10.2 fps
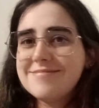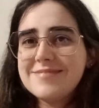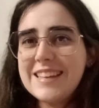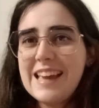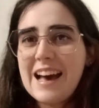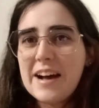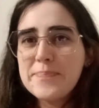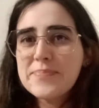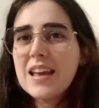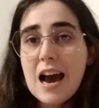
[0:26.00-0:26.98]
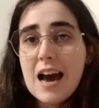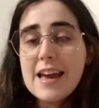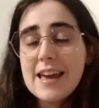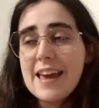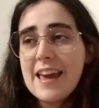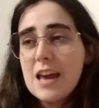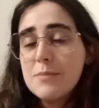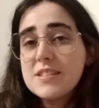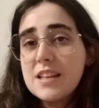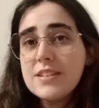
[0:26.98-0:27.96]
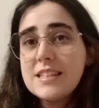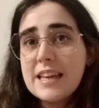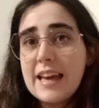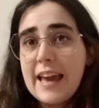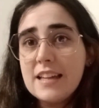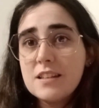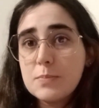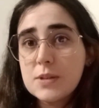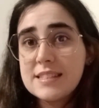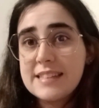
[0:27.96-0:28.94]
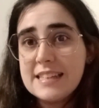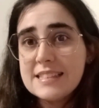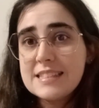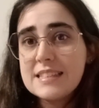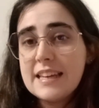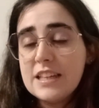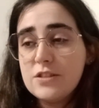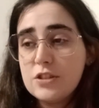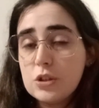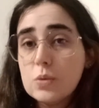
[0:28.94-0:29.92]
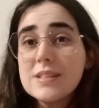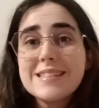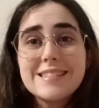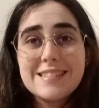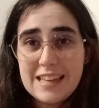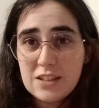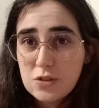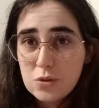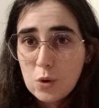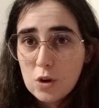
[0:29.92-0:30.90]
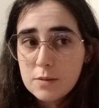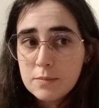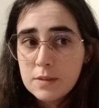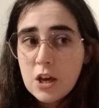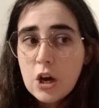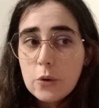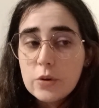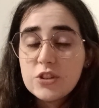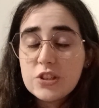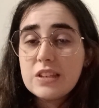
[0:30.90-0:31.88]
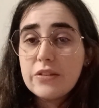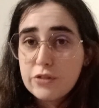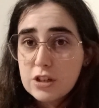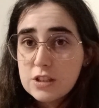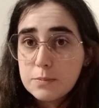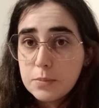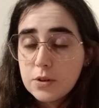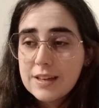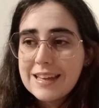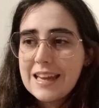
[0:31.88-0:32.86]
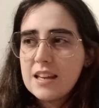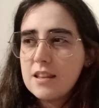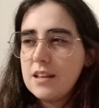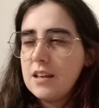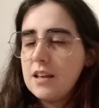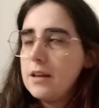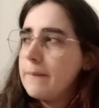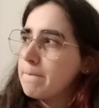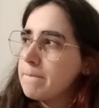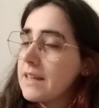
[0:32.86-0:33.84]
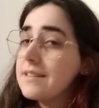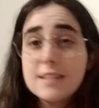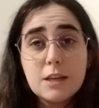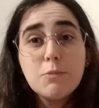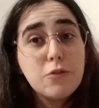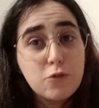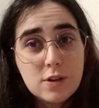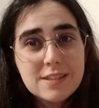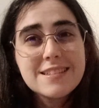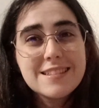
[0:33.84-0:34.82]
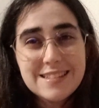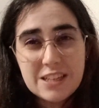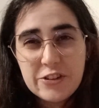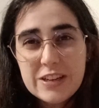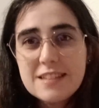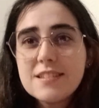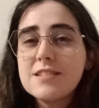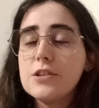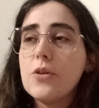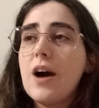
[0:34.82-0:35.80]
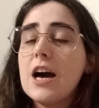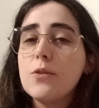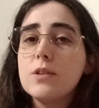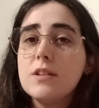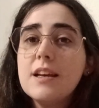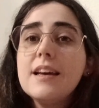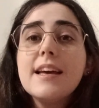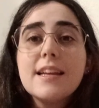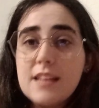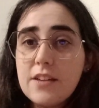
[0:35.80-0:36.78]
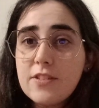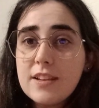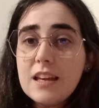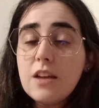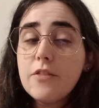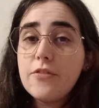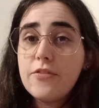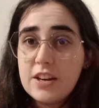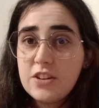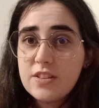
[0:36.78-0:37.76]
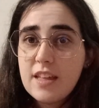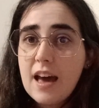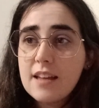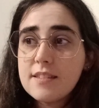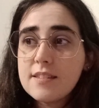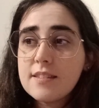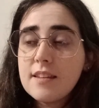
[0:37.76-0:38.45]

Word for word: yeah, I am 78% into Sandstorm, which is the first book in the Sigma Force series. So I will definitely finish that.